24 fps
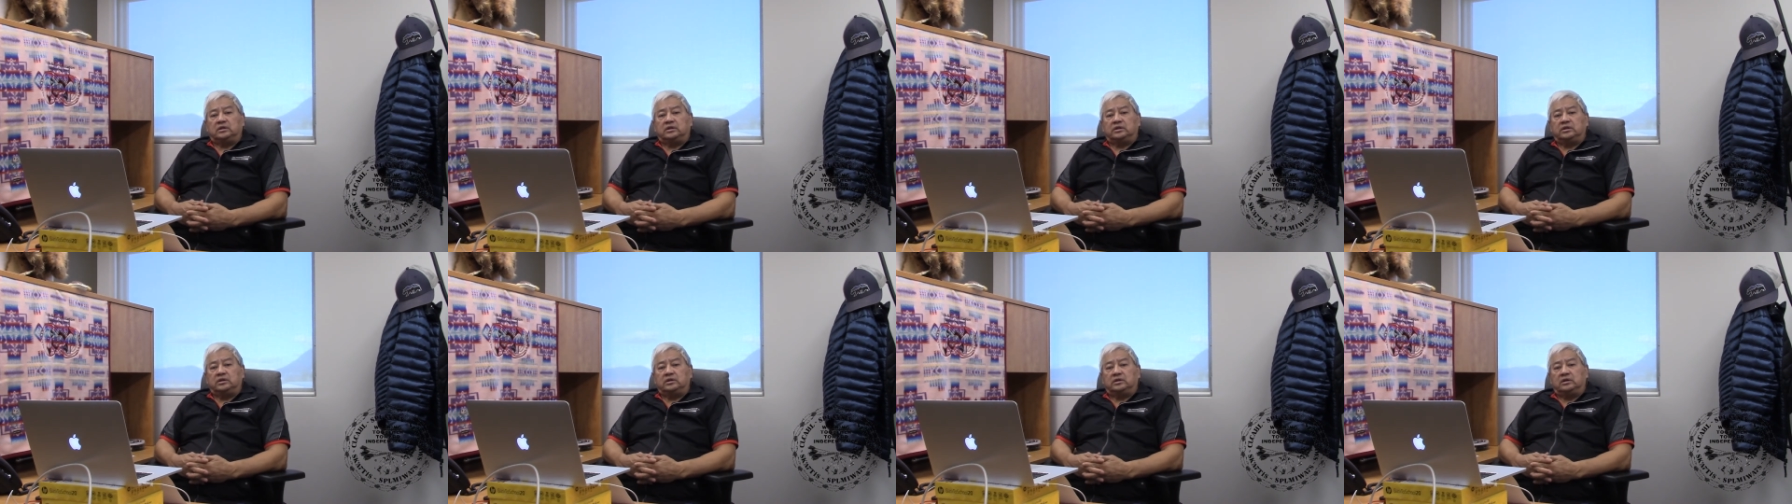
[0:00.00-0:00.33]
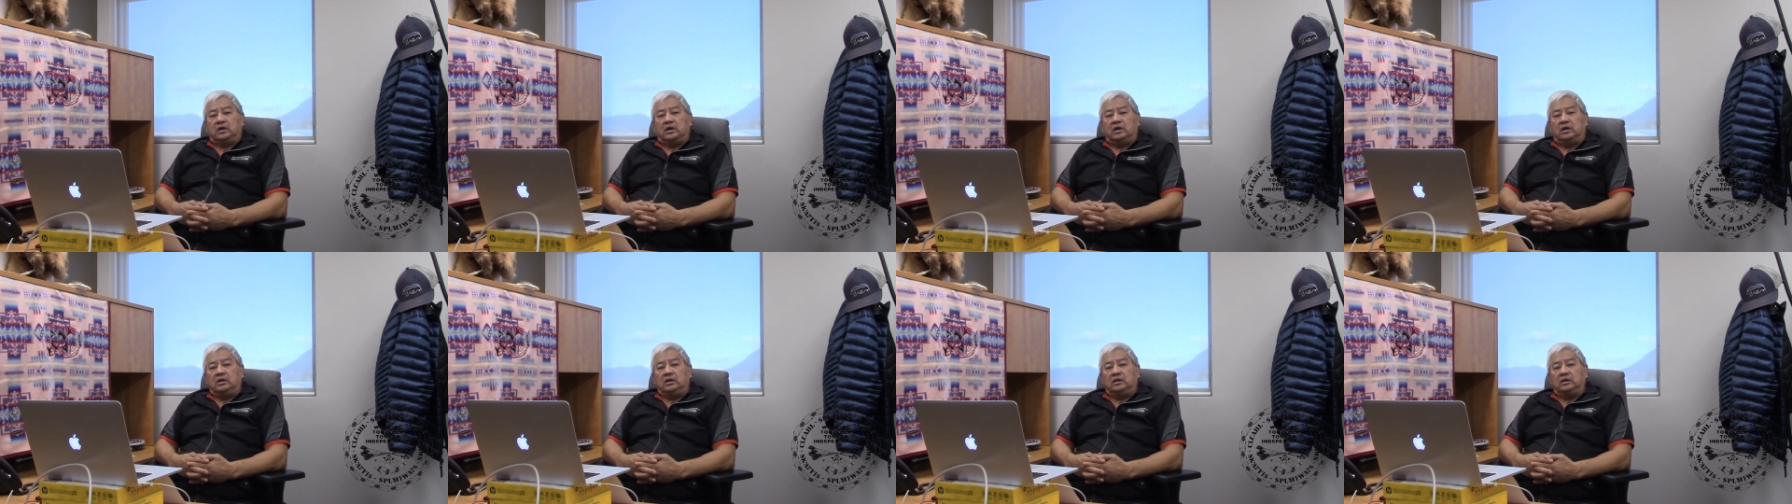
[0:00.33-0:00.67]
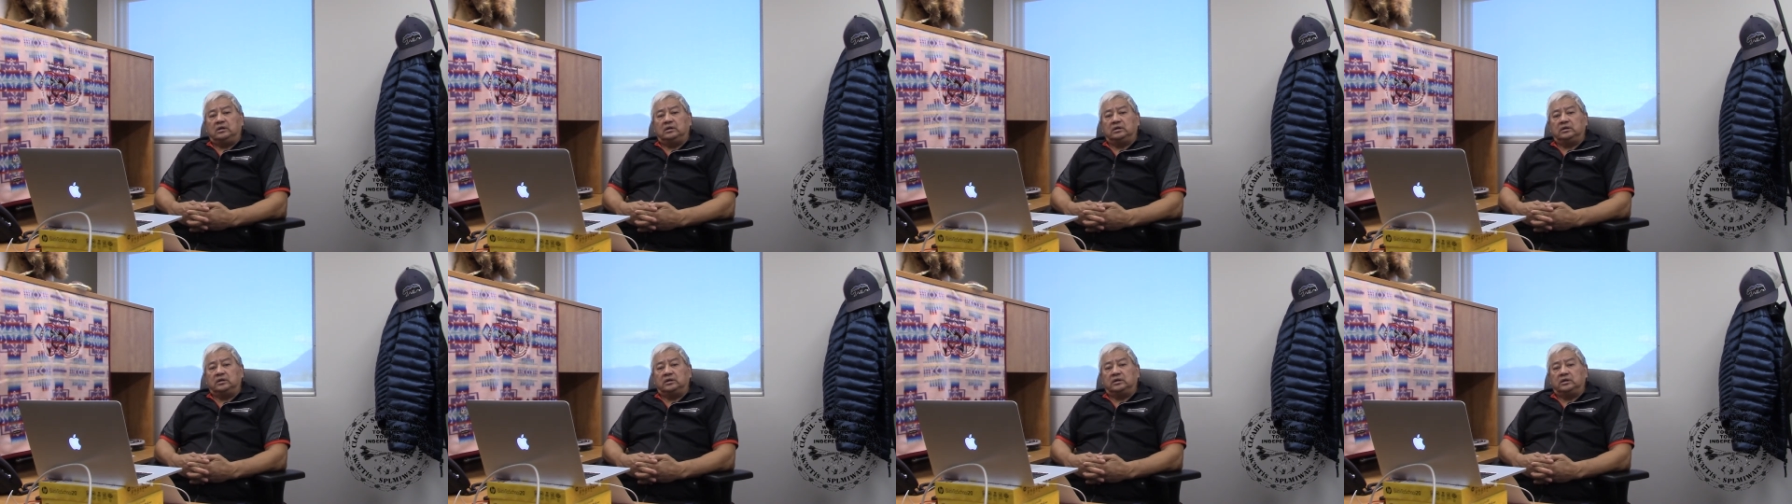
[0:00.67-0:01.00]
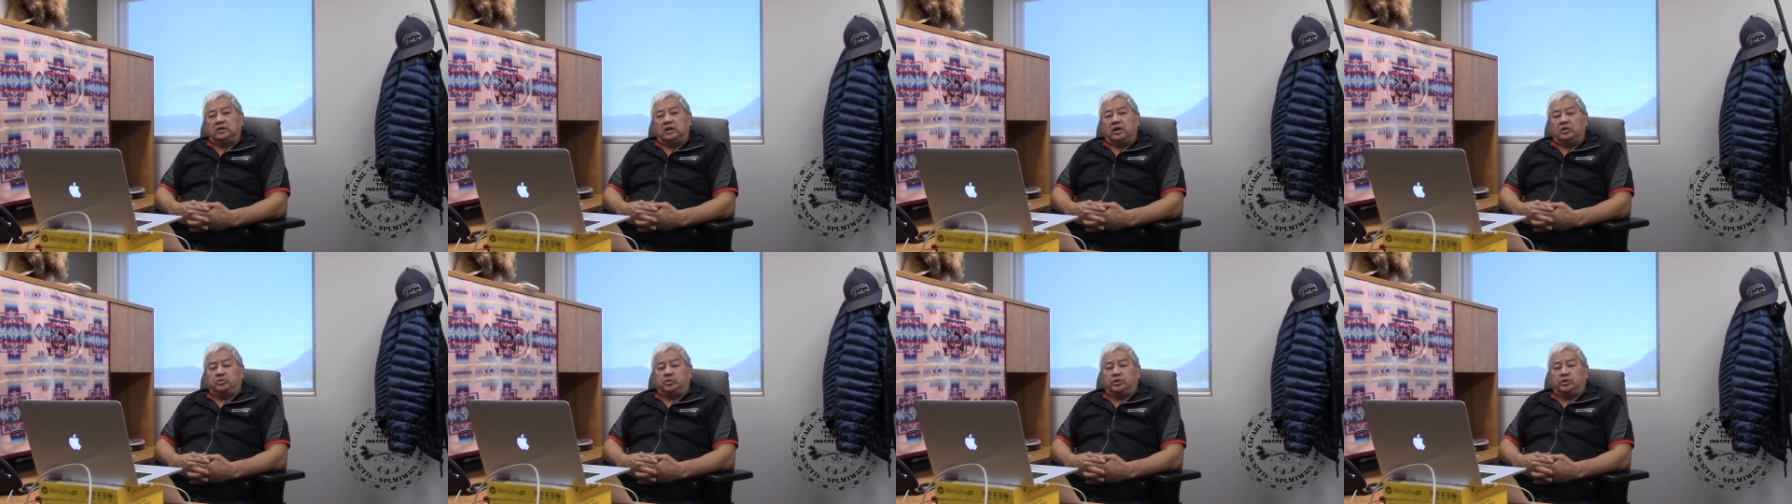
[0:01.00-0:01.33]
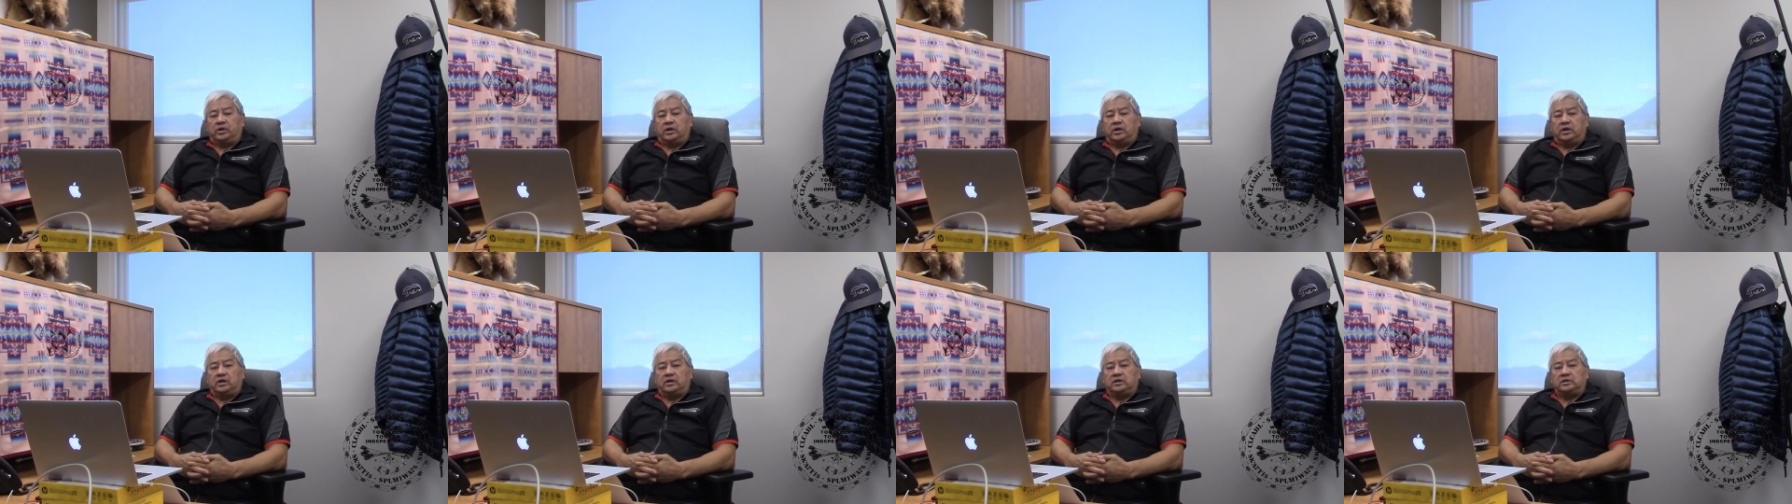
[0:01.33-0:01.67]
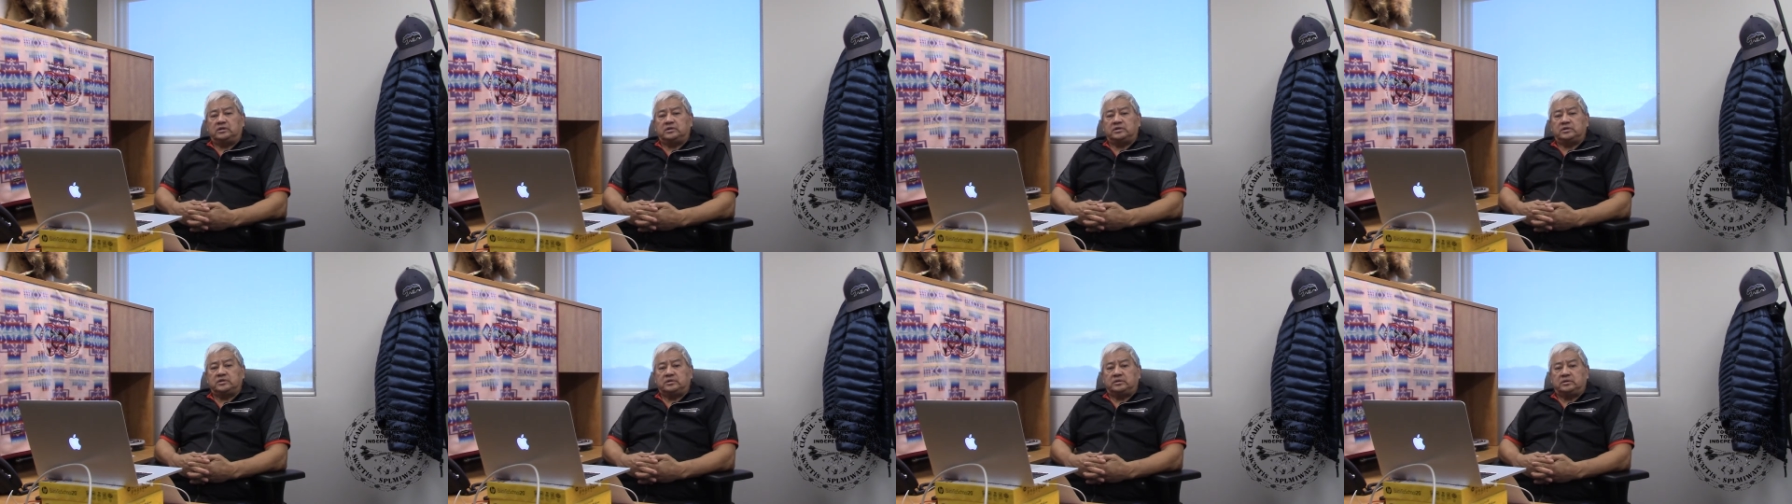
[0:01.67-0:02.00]
you're all in our
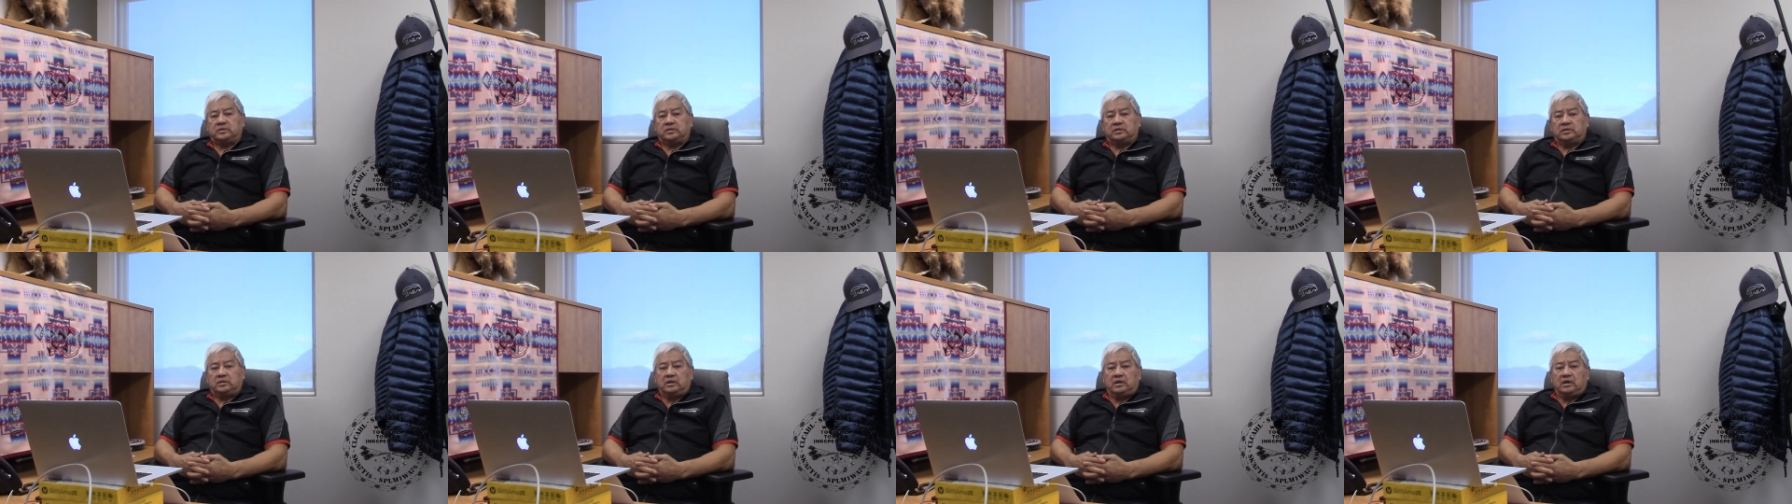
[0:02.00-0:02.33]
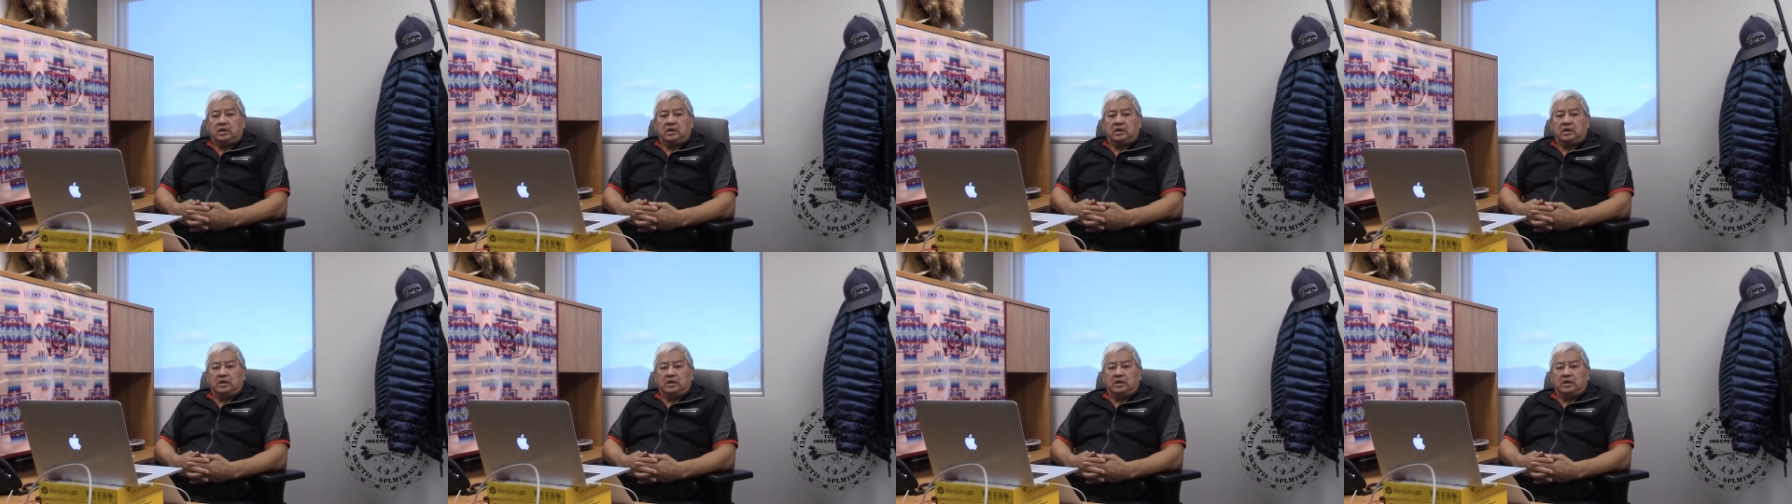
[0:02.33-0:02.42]
prayers and